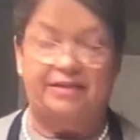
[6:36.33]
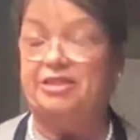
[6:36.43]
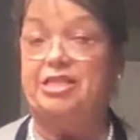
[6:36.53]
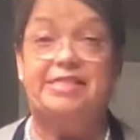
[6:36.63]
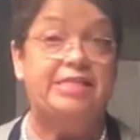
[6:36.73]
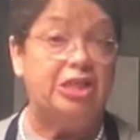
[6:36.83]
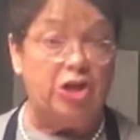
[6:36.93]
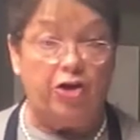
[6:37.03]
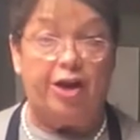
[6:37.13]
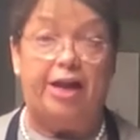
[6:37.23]
just
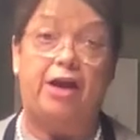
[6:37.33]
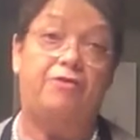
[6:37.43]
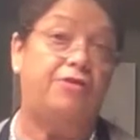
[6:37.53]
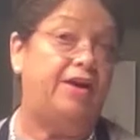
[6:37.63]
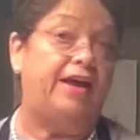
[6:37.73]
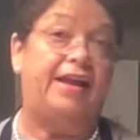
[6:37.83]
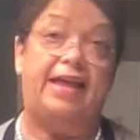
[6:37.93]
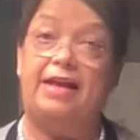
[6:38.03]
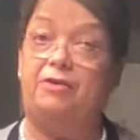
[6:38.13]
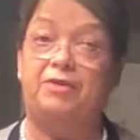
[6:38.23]
turn it over and eat it